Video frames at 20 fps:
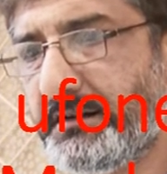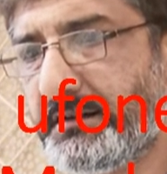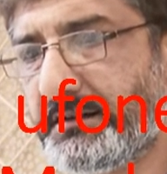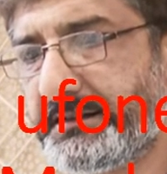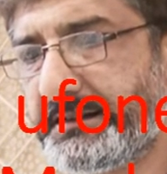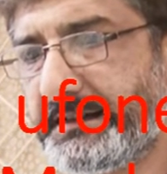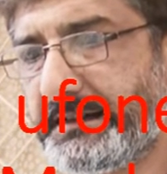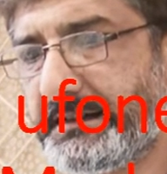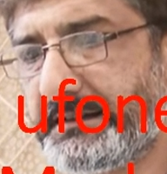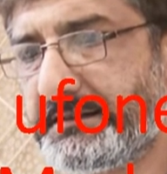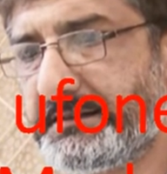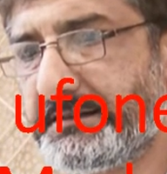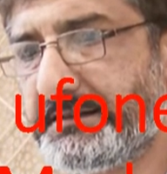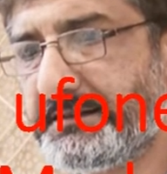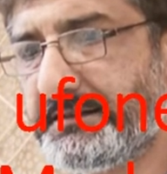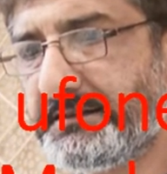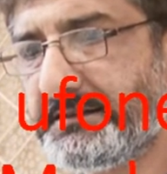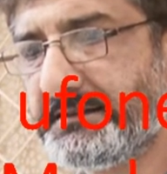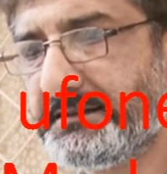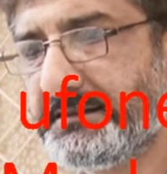or not.
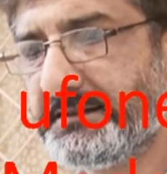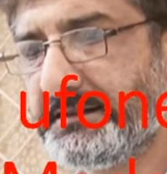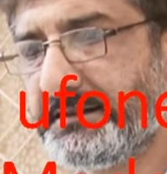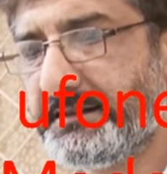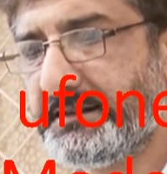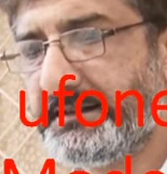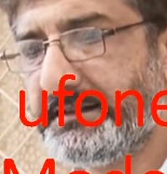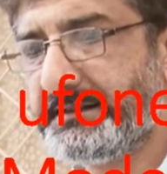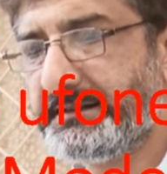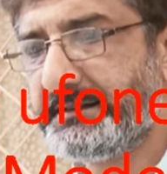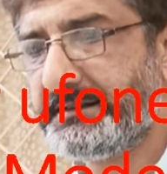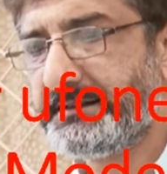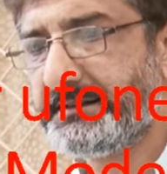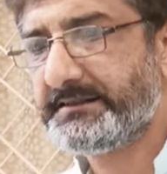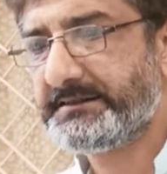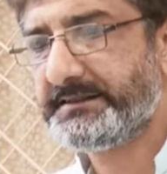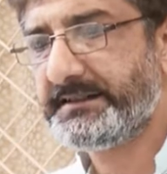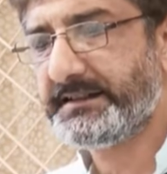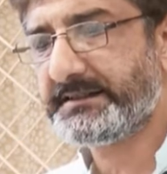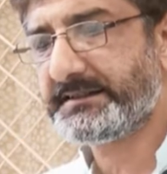
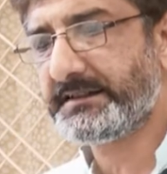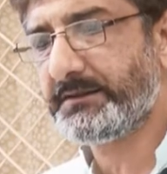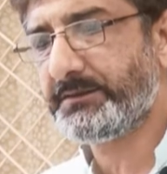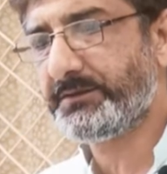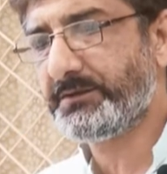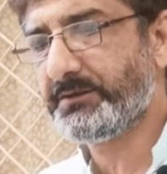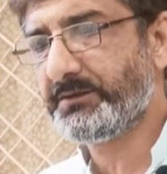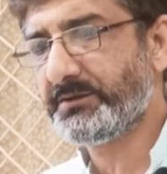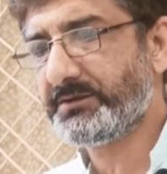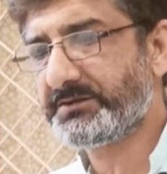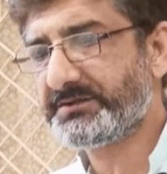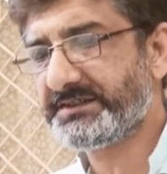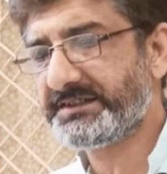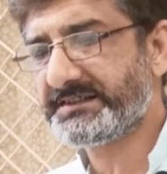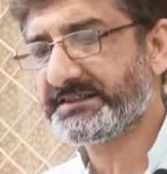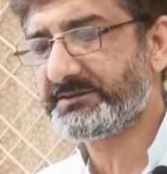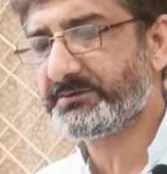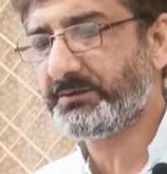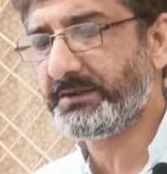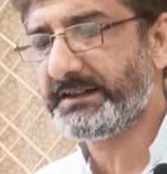Yes, of
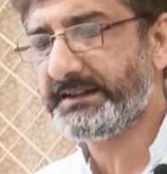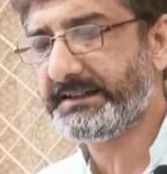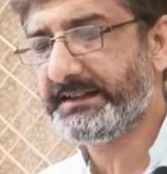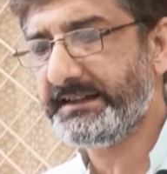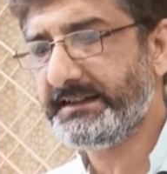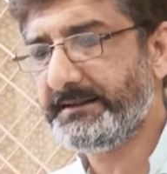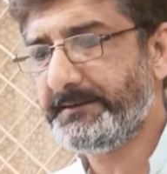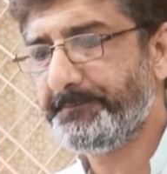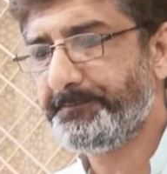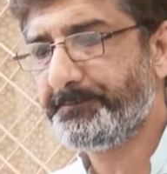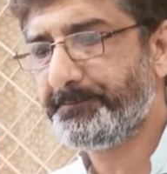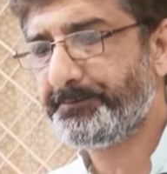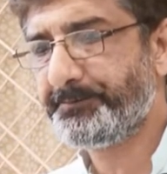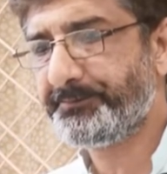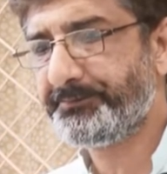course it's working,